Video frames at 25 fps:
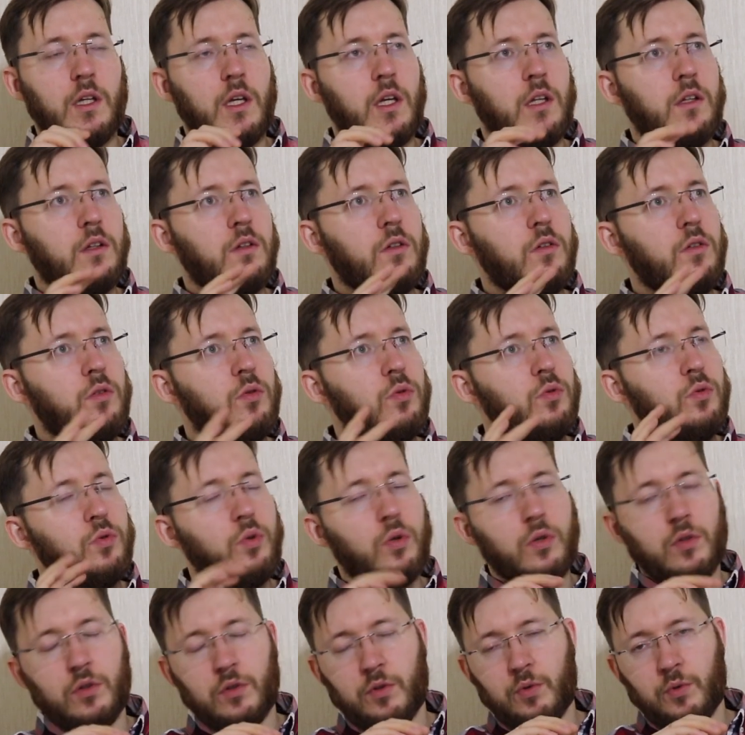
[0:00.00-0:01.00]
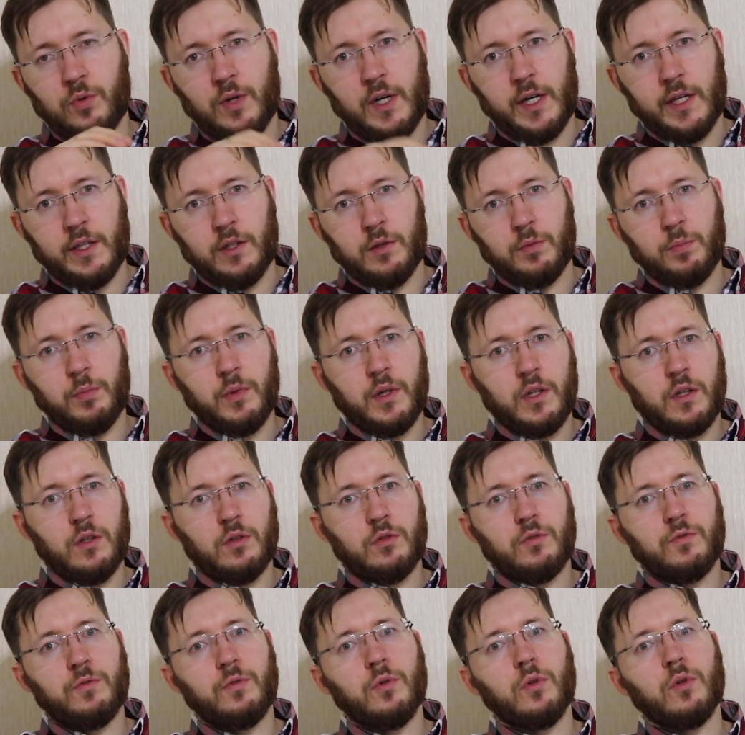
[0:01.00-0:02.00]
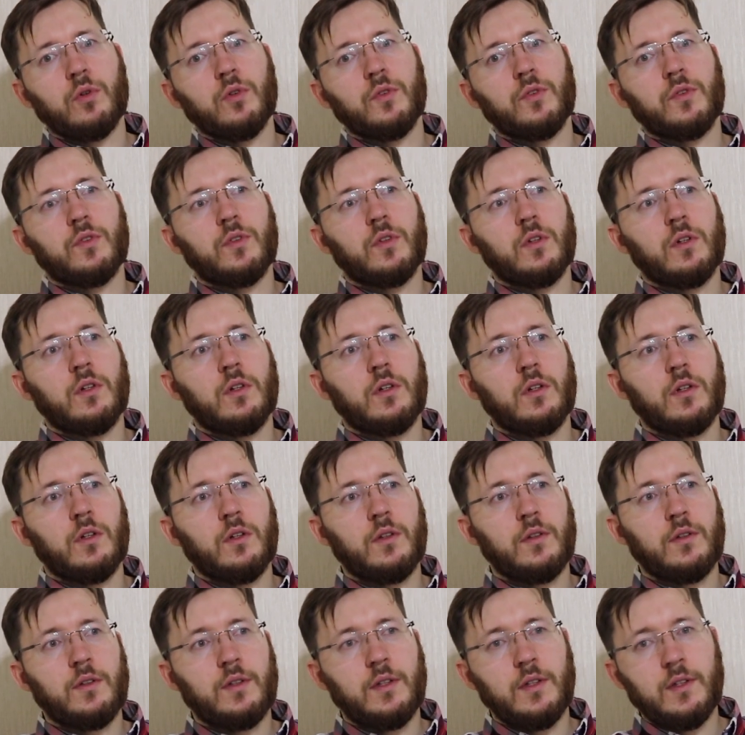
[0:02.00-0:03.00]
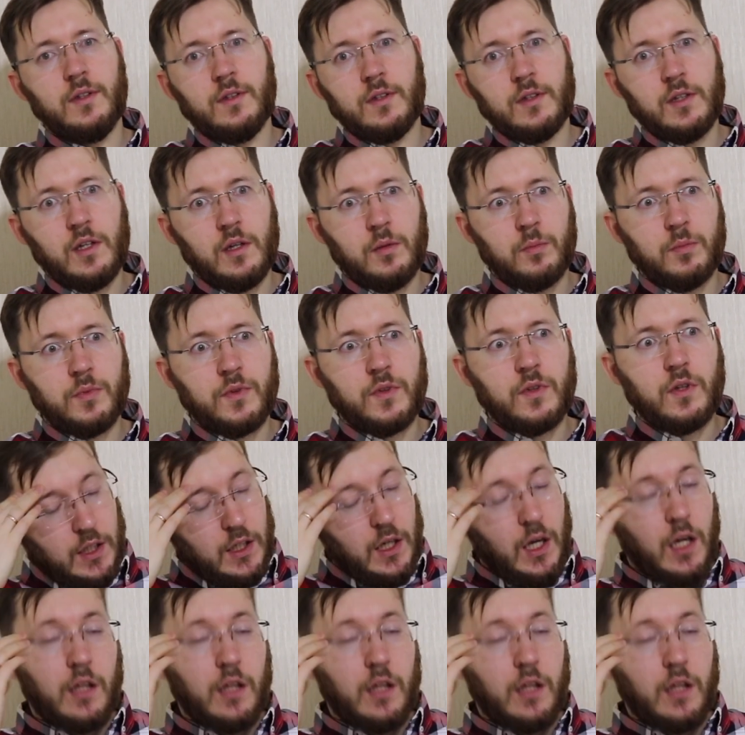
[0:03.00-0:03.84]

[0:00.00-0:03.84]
and you don't want manual focus systems,